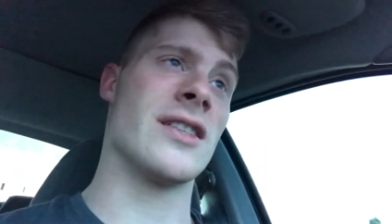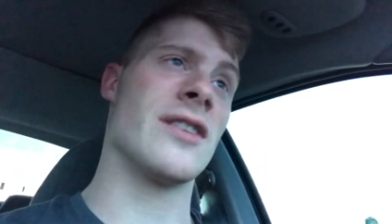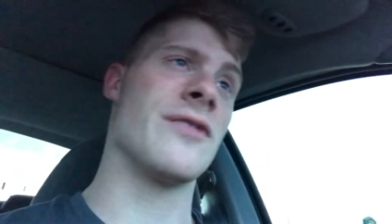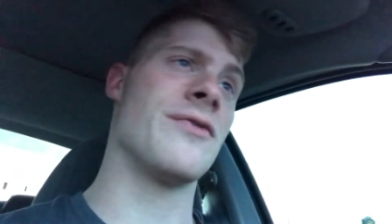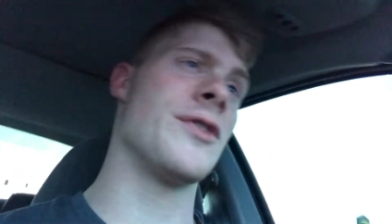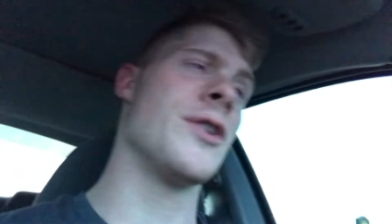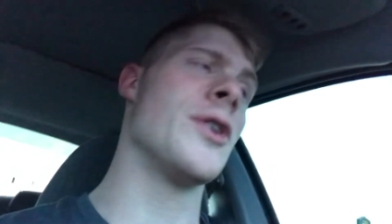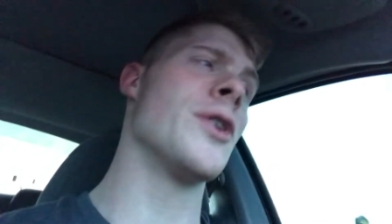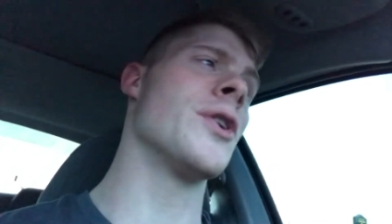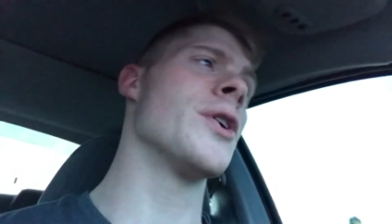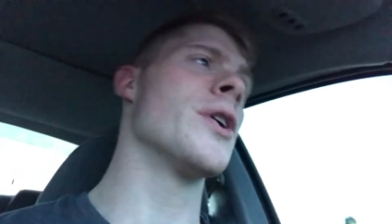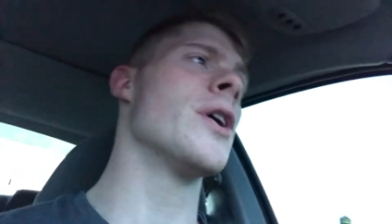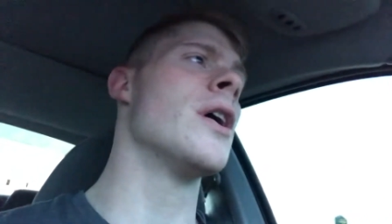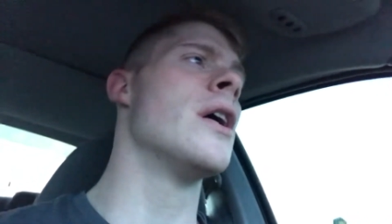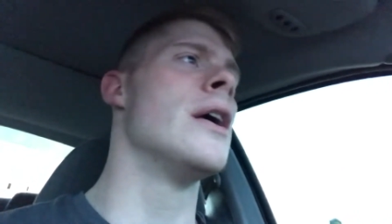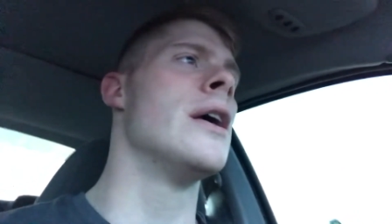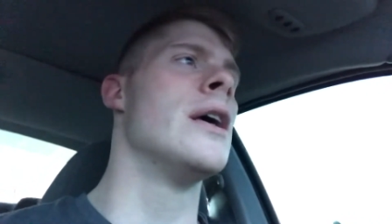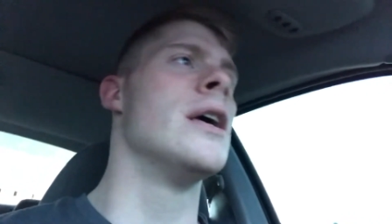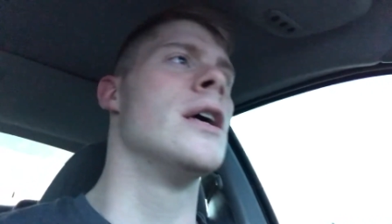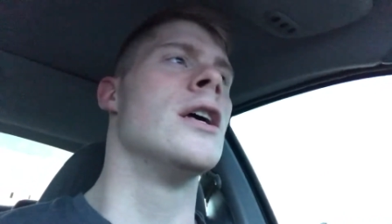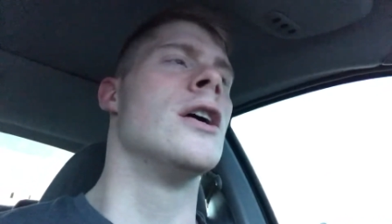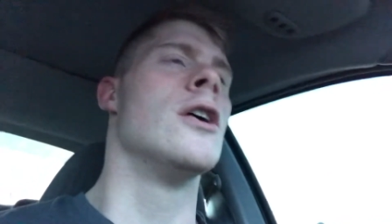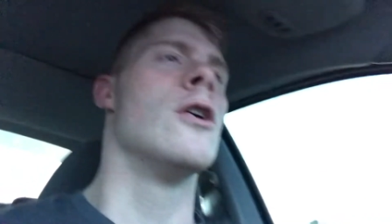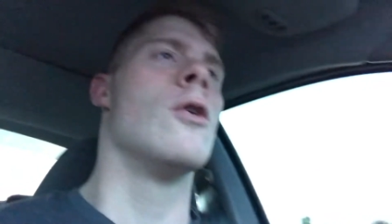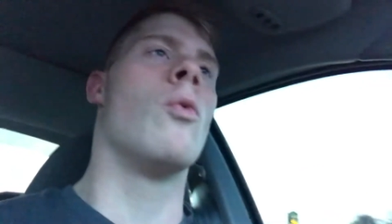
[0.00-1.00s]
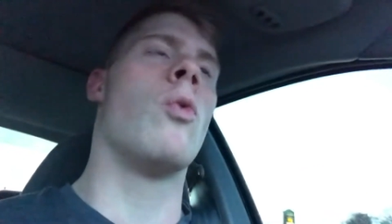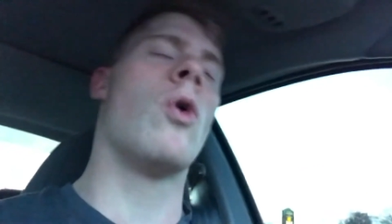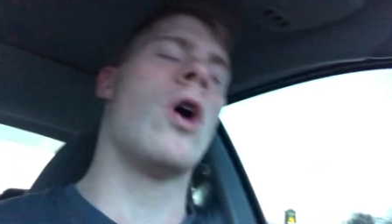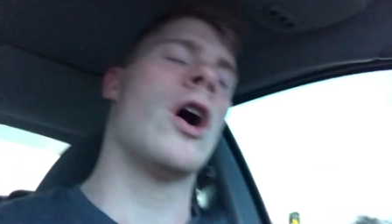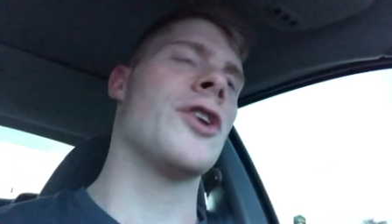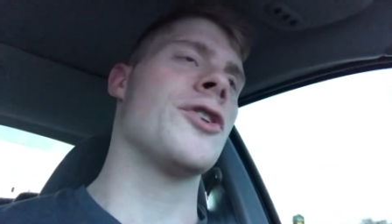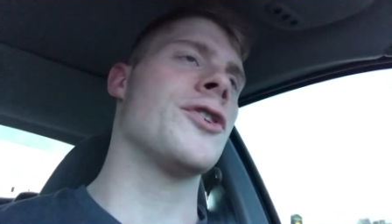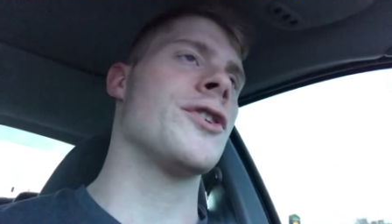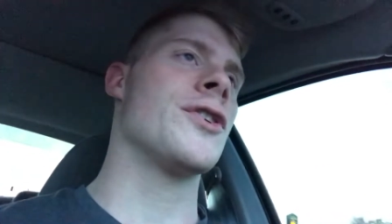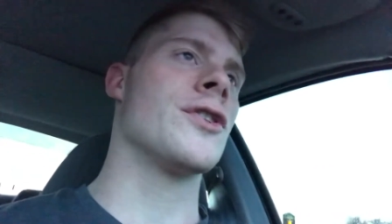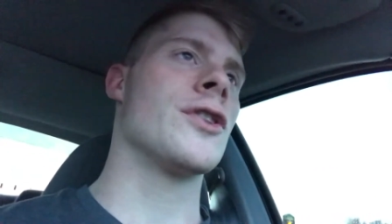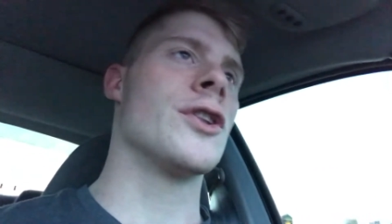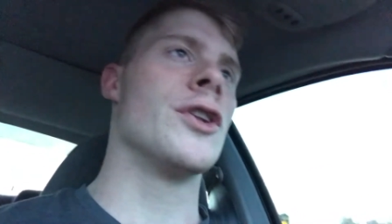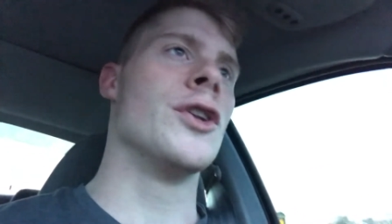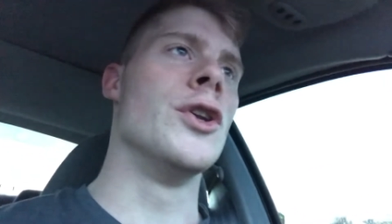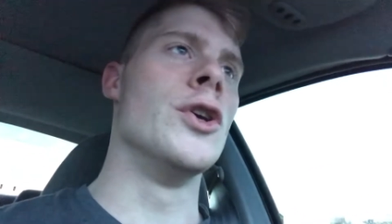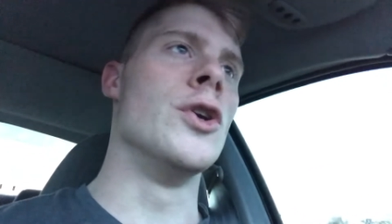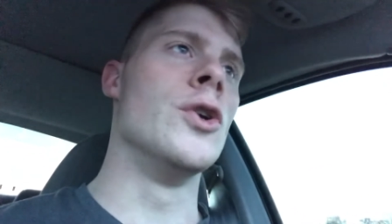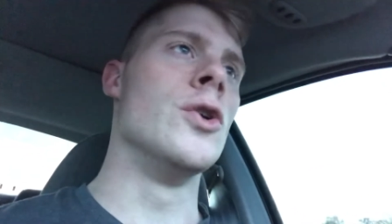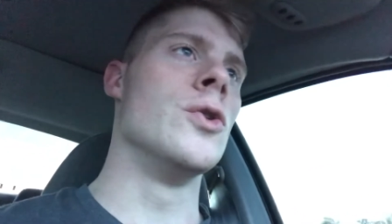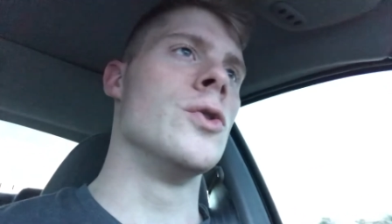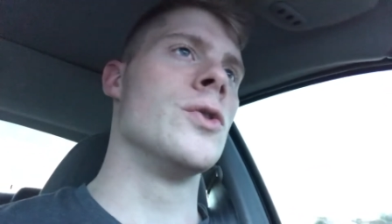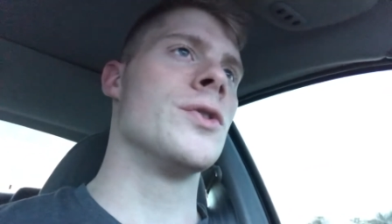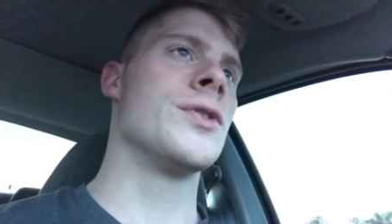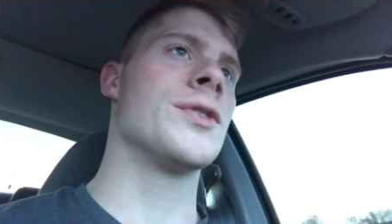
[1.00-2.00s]
If you're watching the
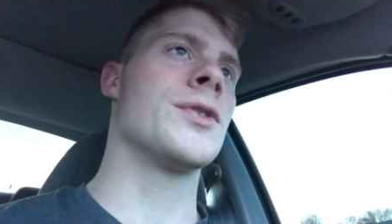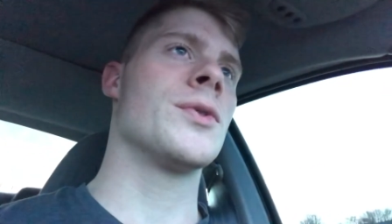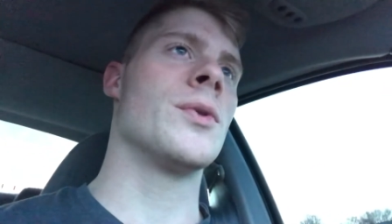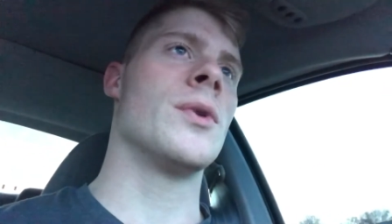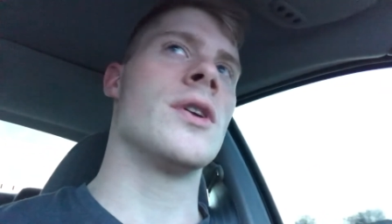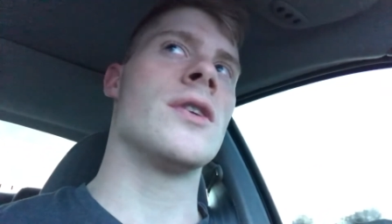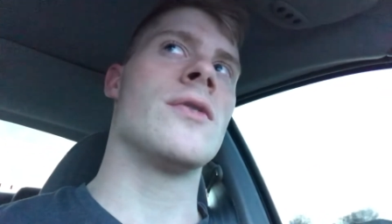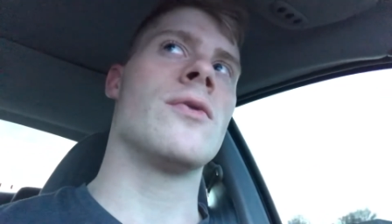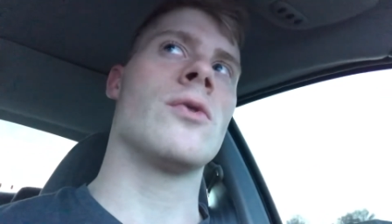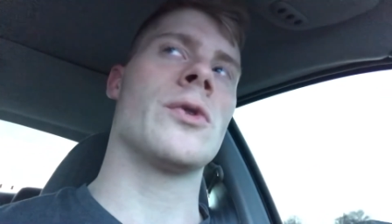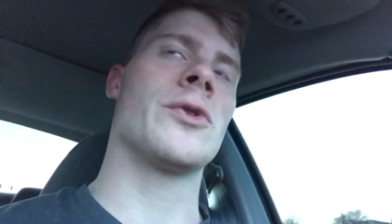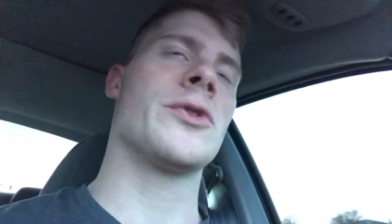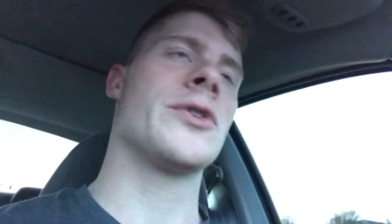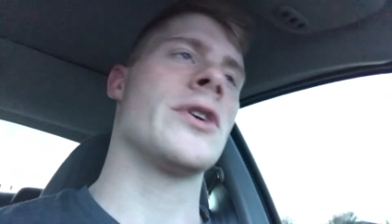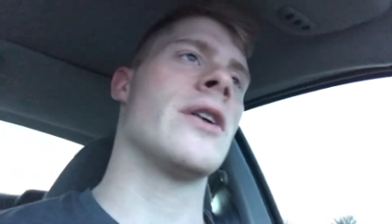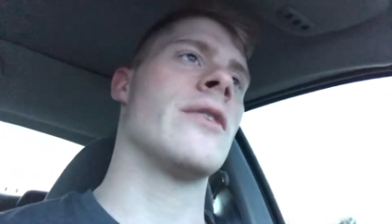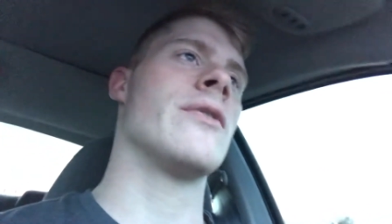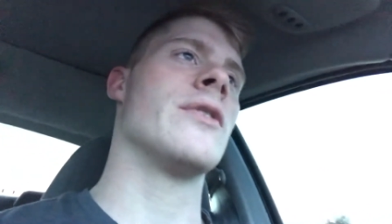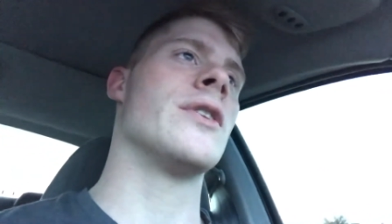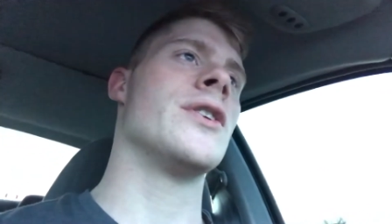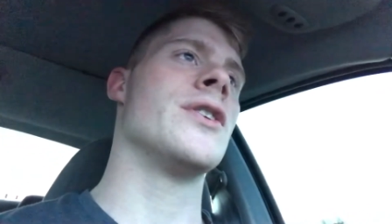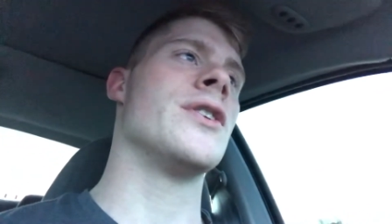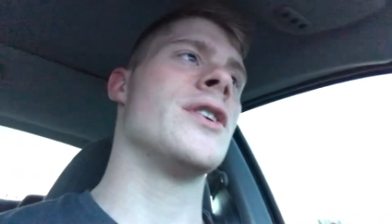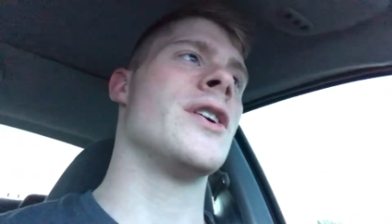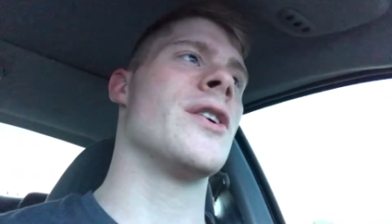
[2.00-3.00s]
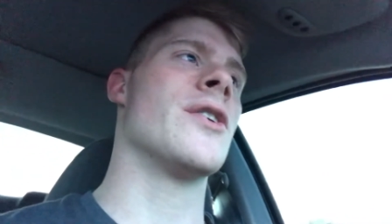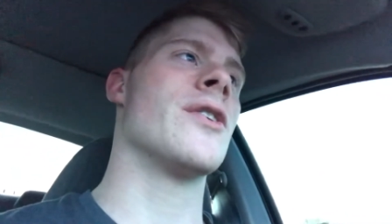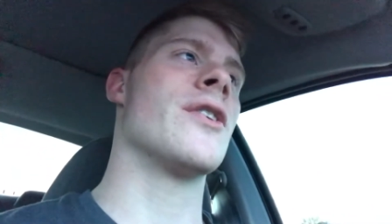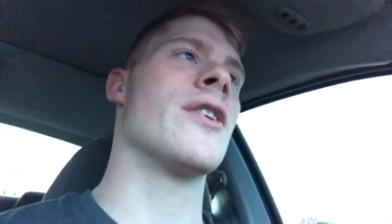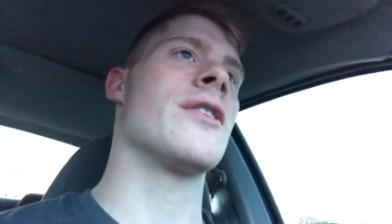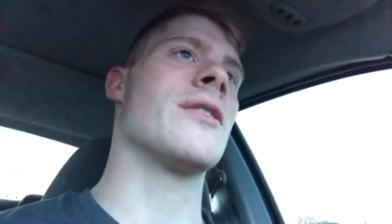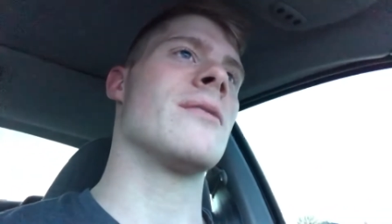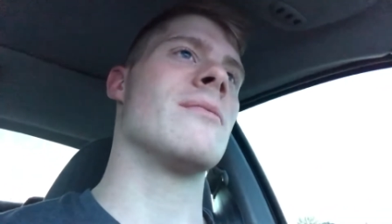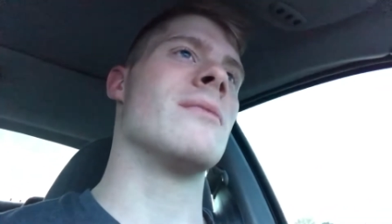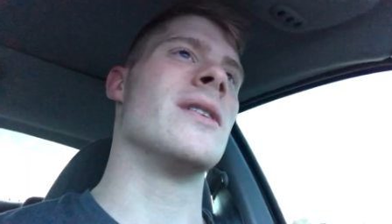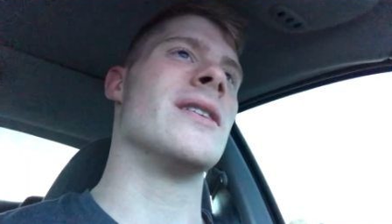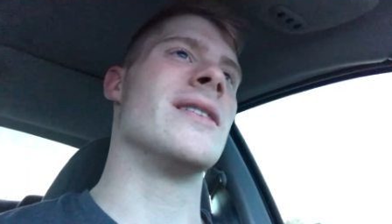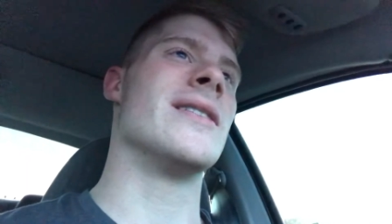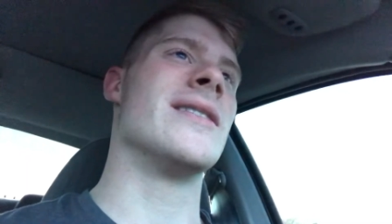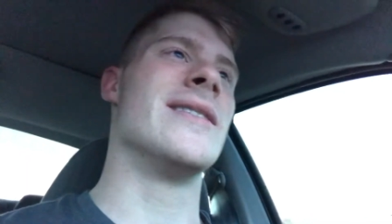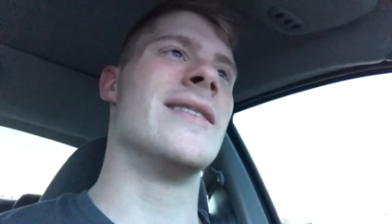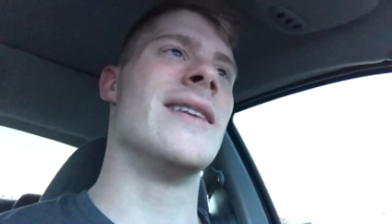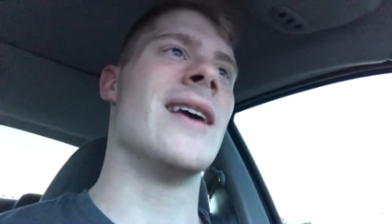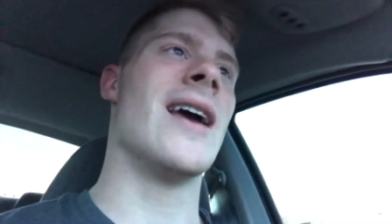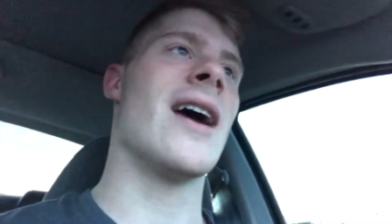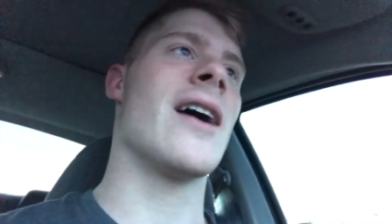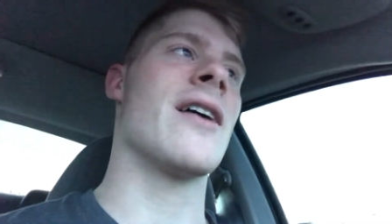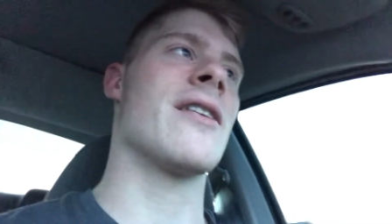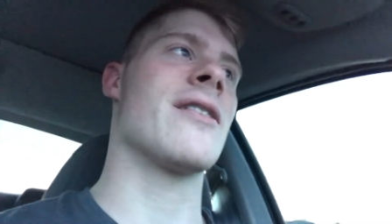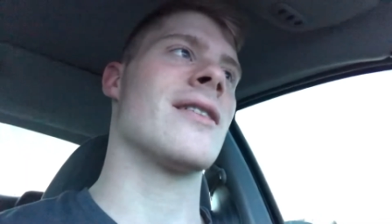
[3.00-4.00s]
news 24/7 and you hear nothing but
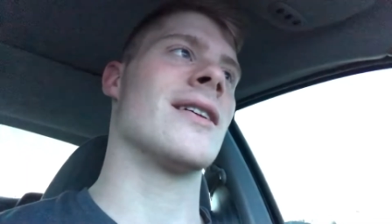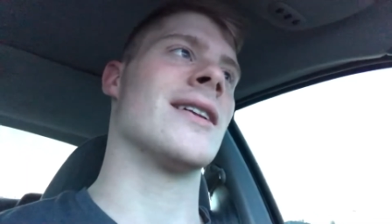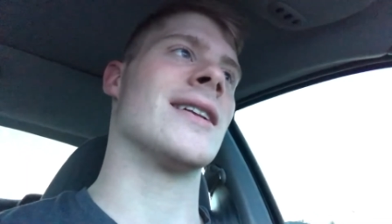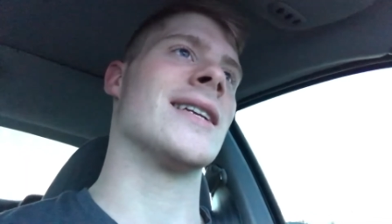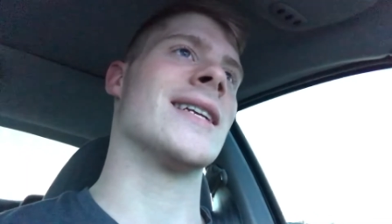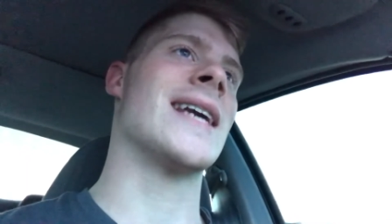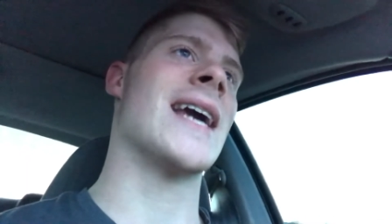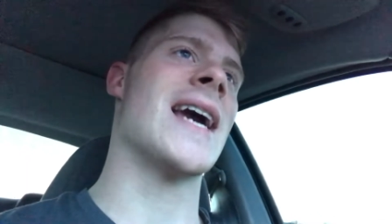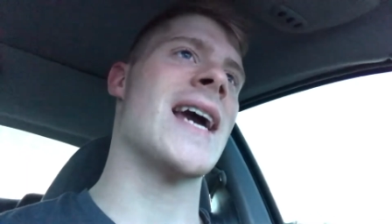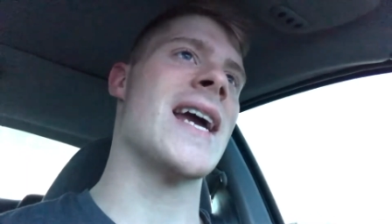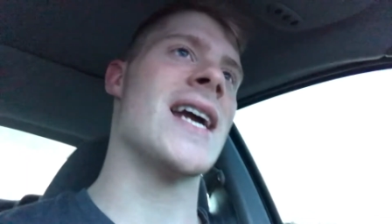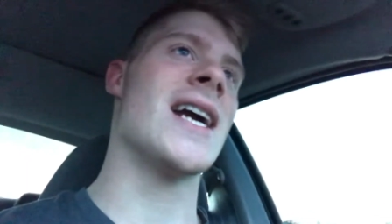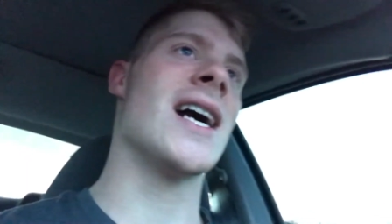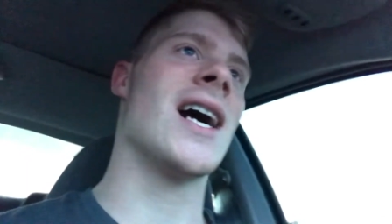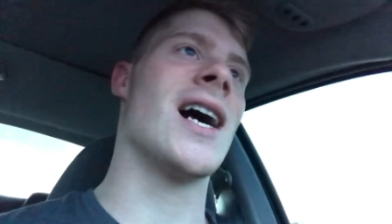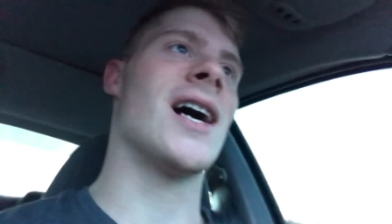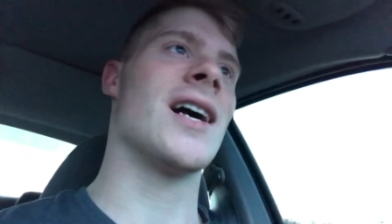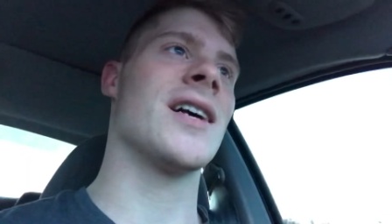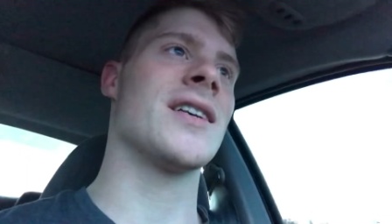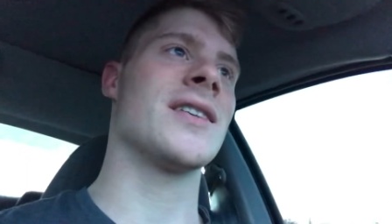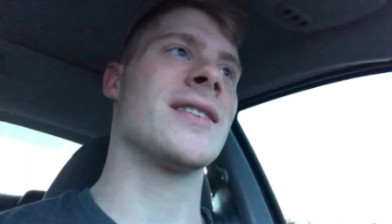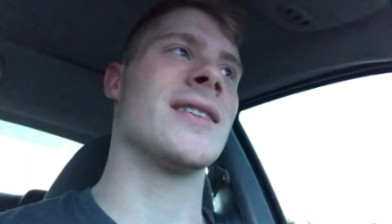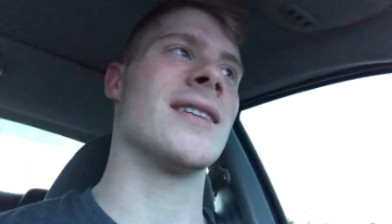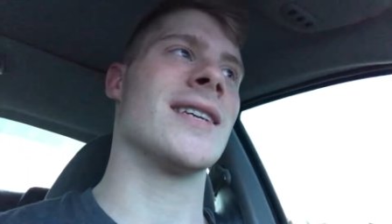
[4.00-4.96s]
death and chaos,